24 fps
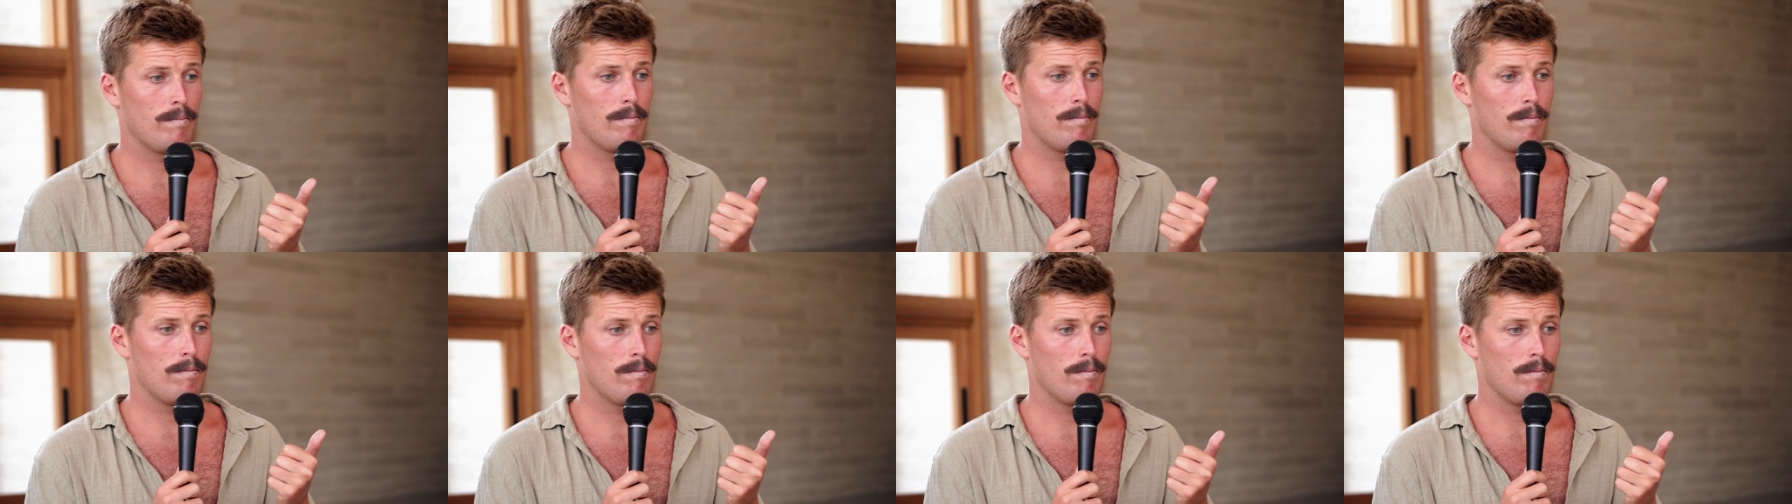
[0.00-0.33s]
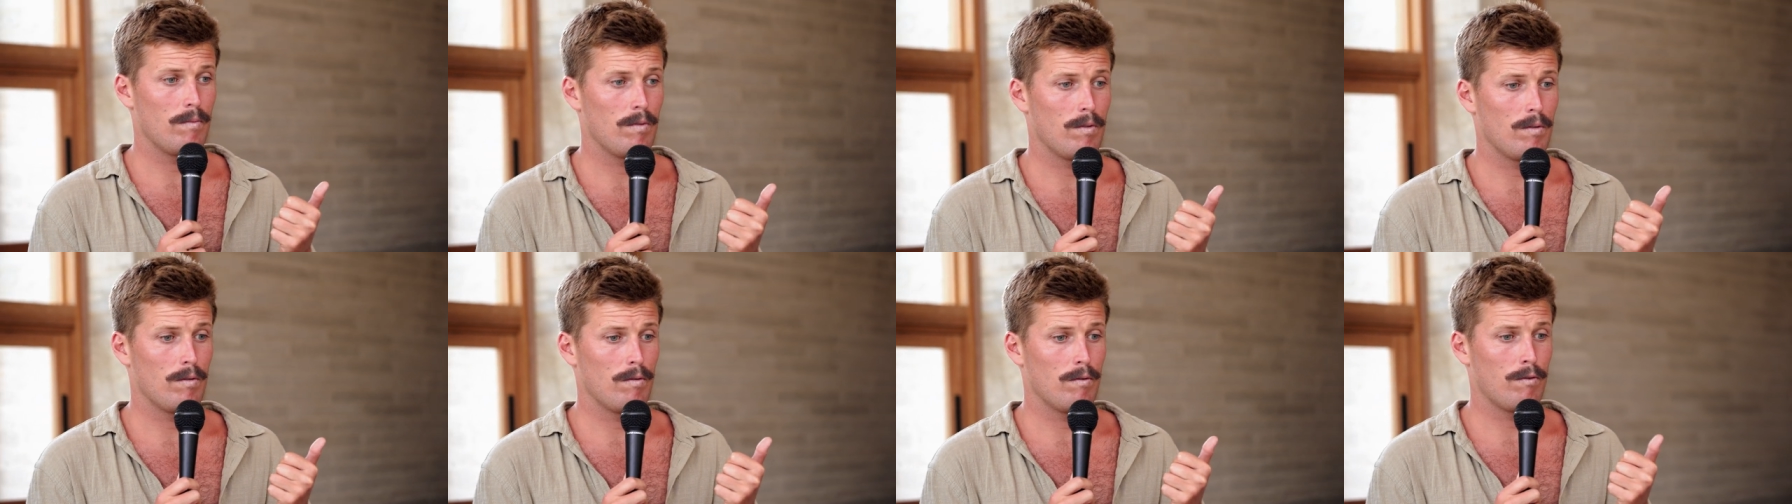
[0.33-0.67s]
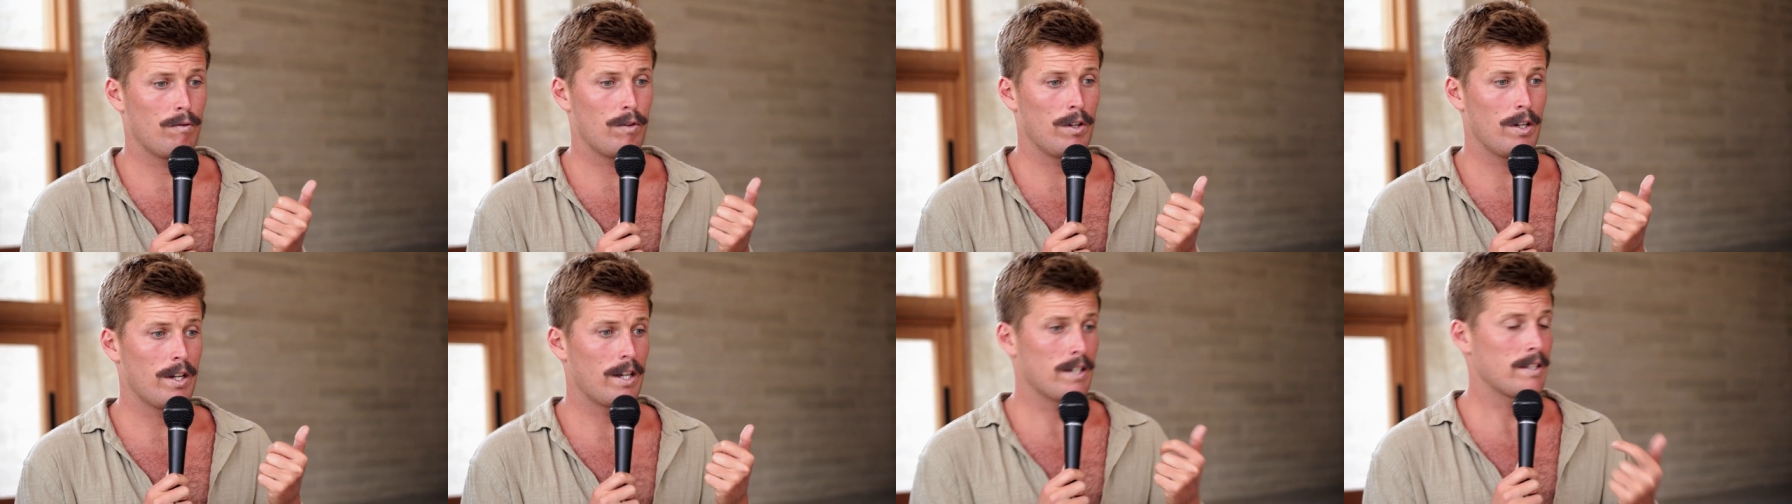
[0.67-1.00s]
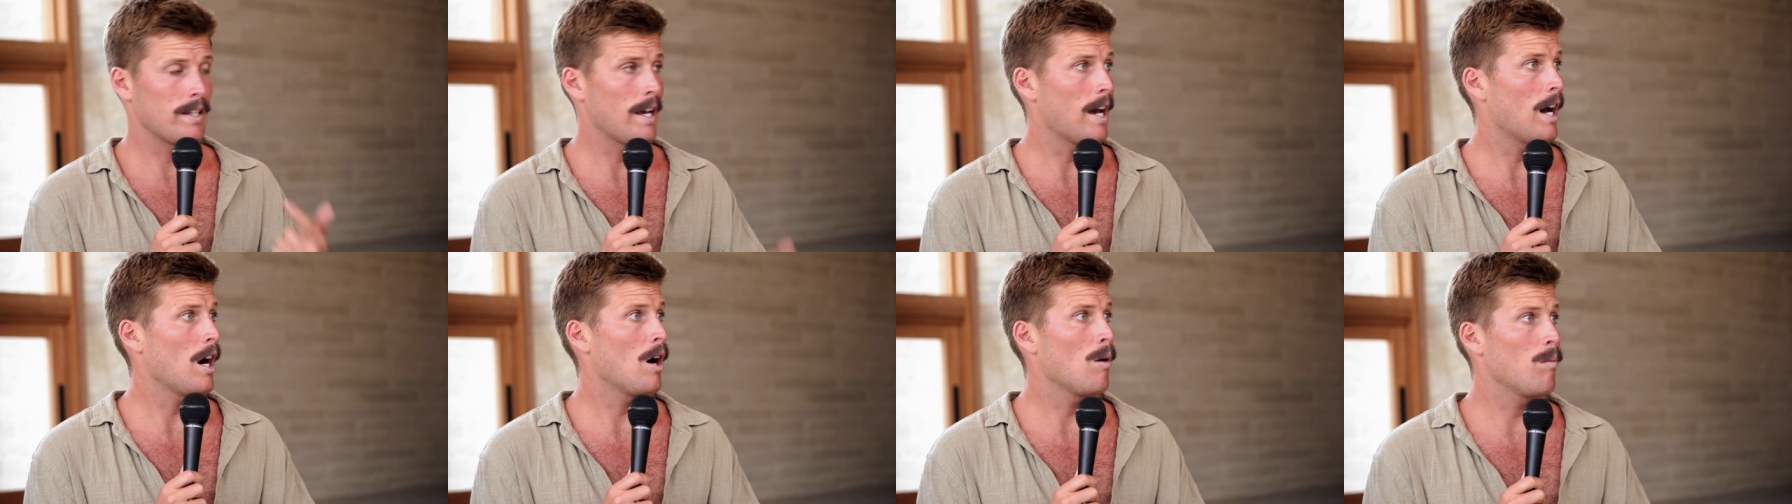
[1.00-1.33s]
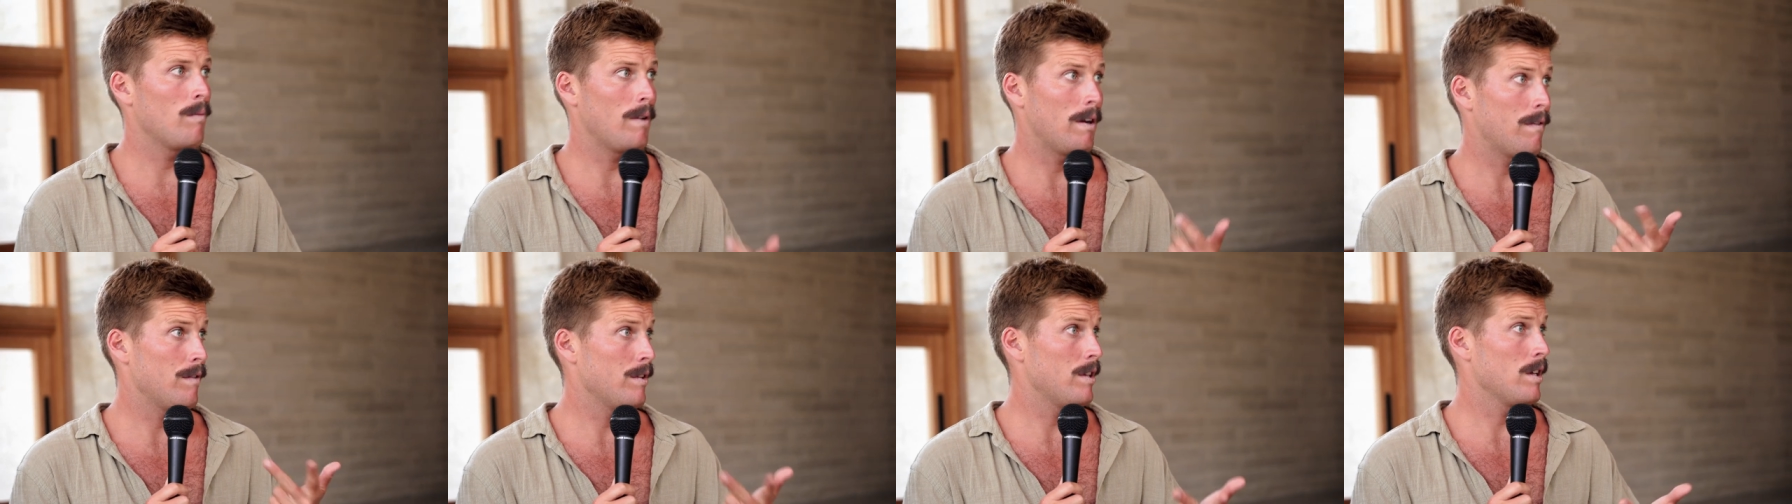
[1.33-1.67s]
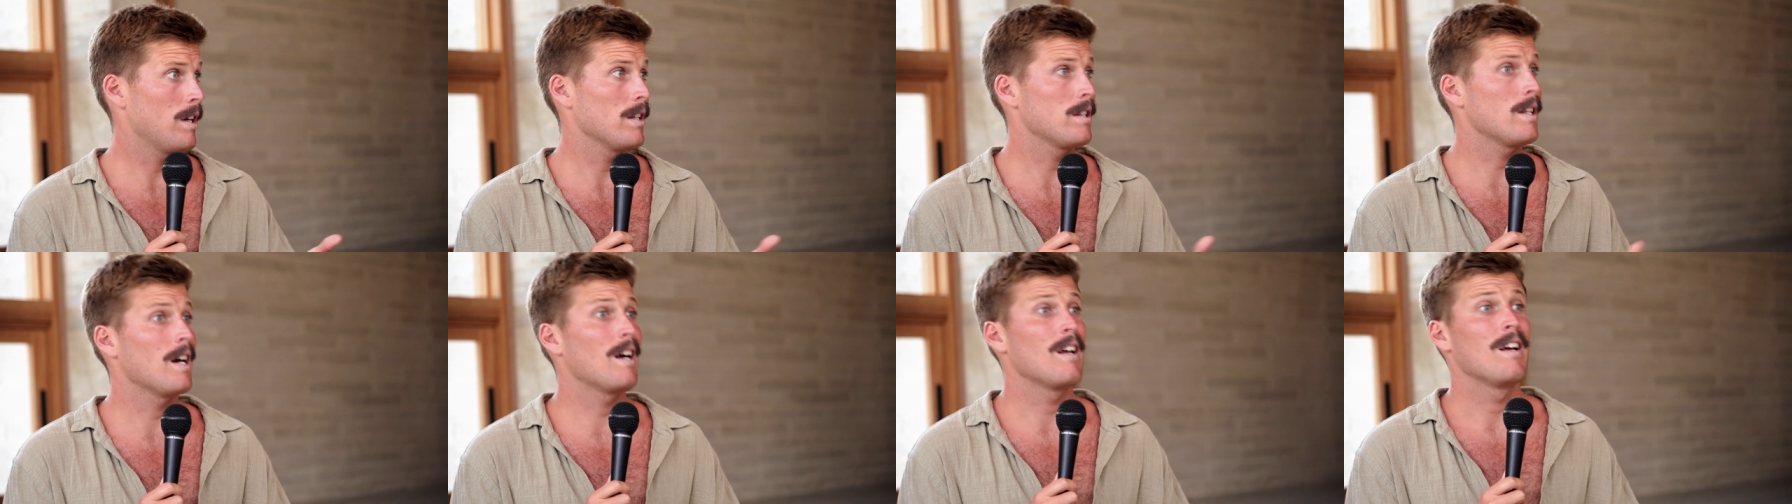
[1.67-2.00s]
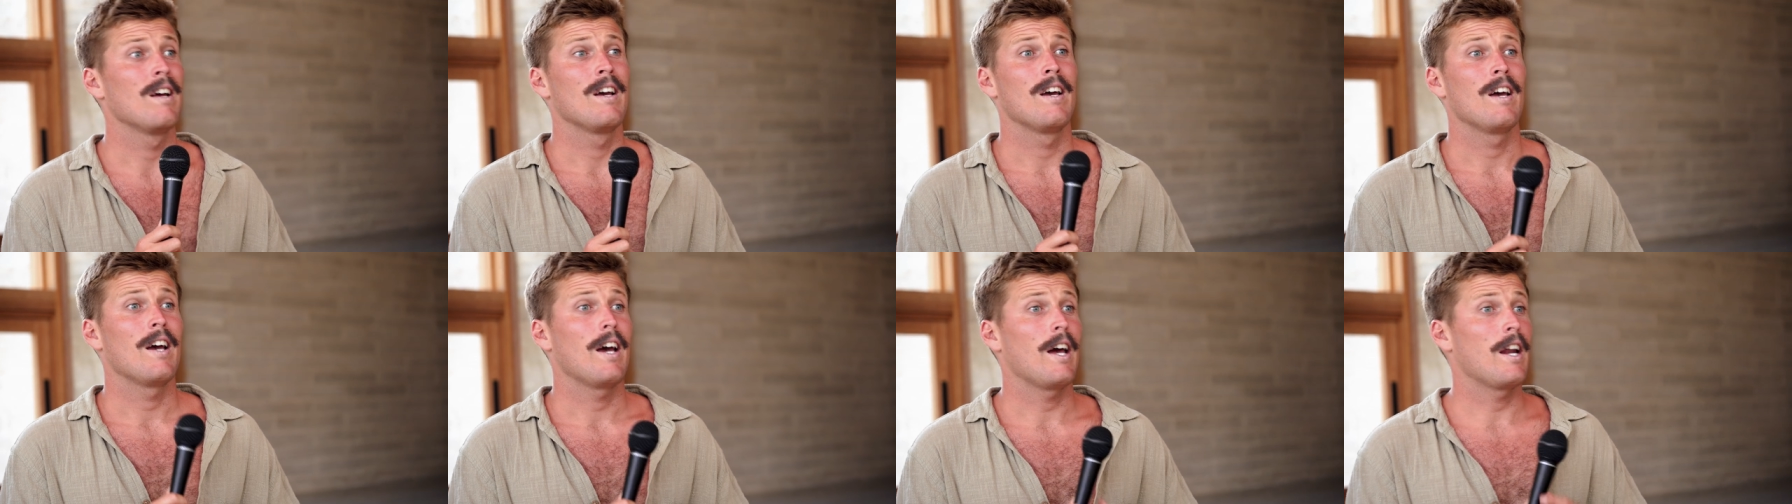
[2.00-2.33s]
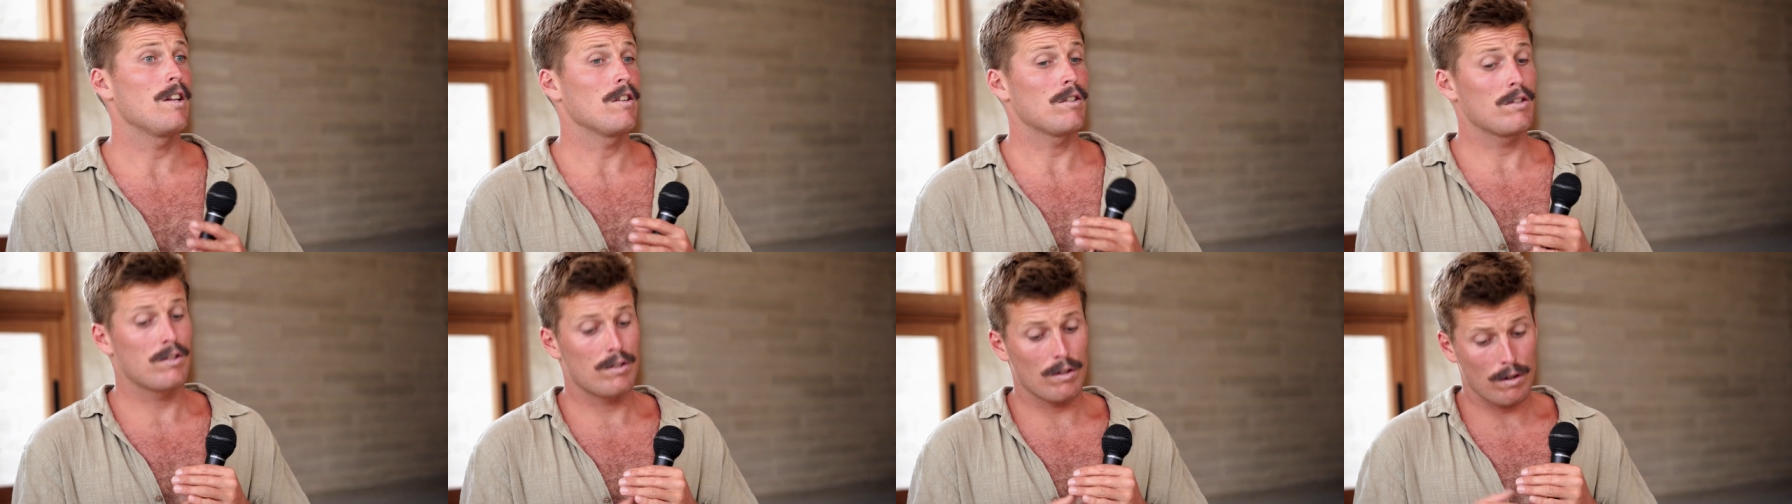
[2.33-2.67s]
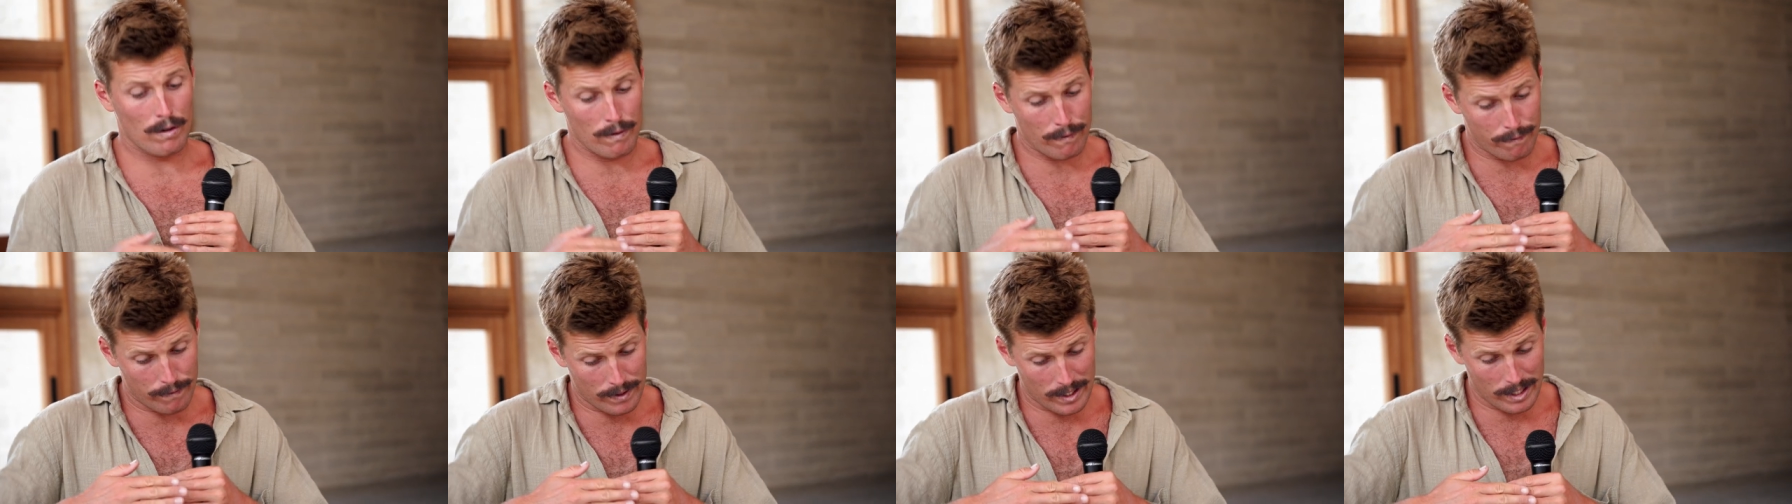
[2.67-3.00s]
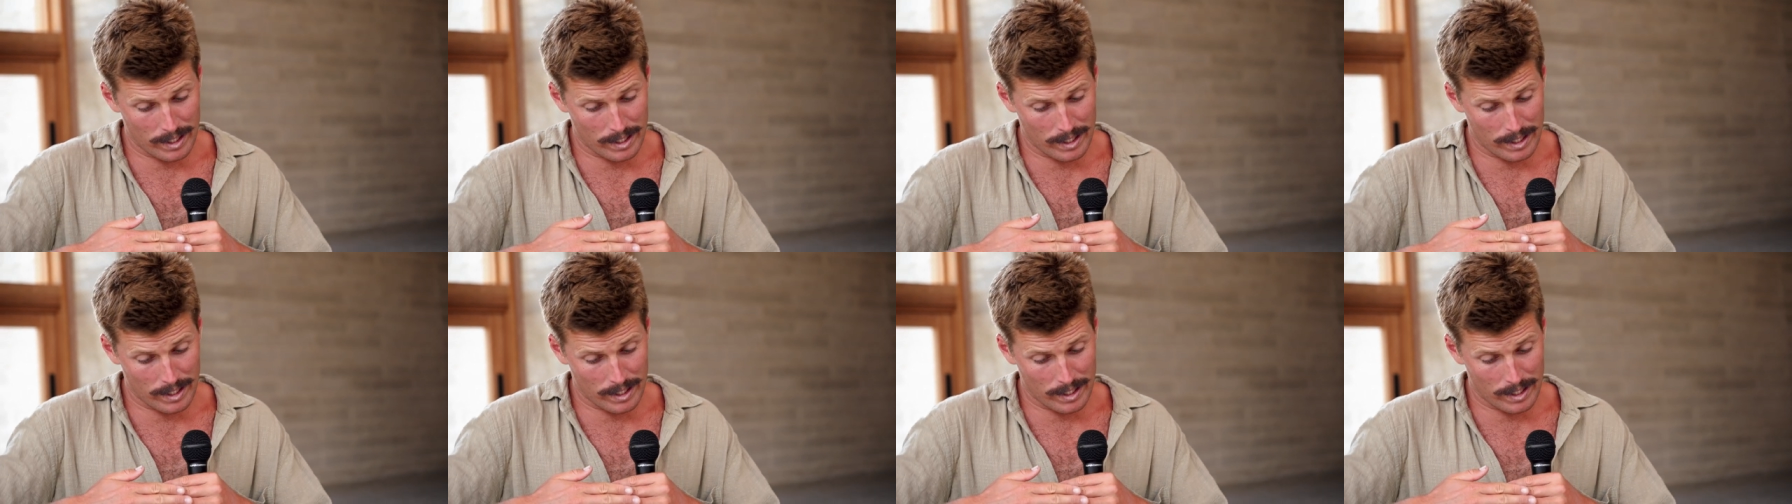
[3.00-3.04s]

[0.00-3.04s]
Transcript: your next album, for your next album, everything like that. Merch, and anything. It's so